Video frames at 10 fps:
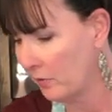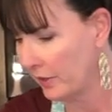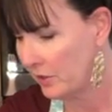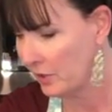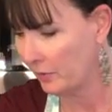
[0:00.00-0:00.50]

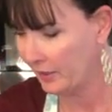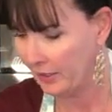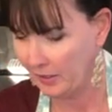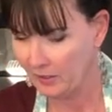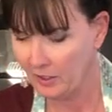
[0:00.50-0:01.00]
going to,
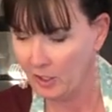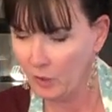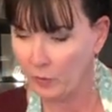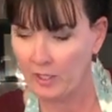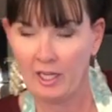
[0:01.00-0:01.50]
again,
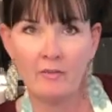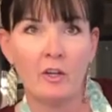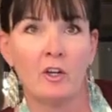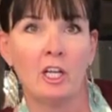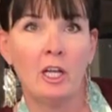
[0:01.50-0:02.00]
we have
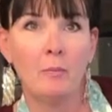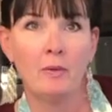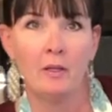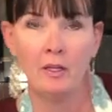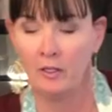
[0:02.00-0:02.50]
our cup
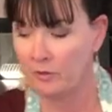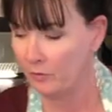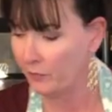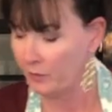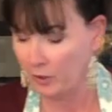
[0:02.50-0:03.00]
of
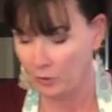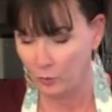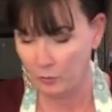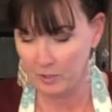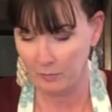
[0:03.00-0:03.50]

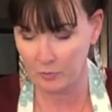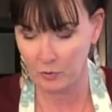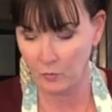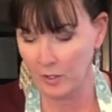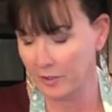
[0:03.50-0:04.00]
room
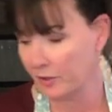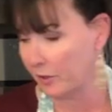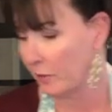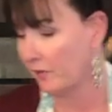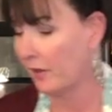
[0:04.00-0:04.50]
temperature water,
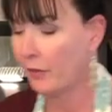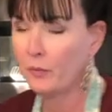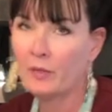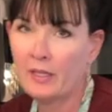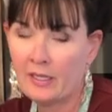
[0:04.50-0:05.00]
we've got
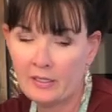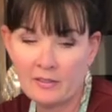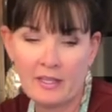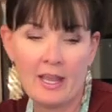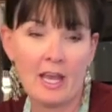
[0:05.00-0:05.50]
3
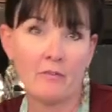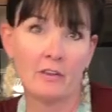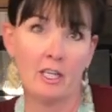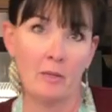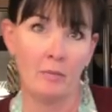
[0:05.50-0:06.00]
eggs, a half
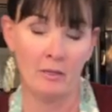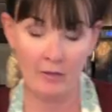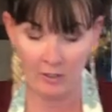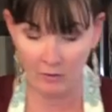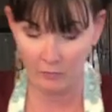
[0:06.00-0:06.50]
a cup of
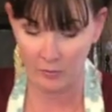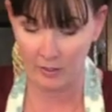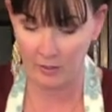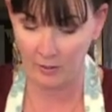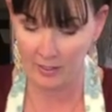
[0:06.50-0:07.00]
olive
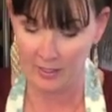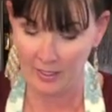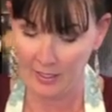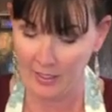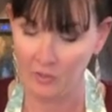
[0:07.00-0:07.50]
oil,
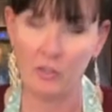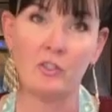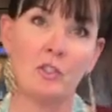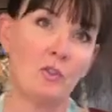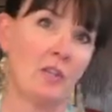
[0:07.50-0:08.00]
and our 2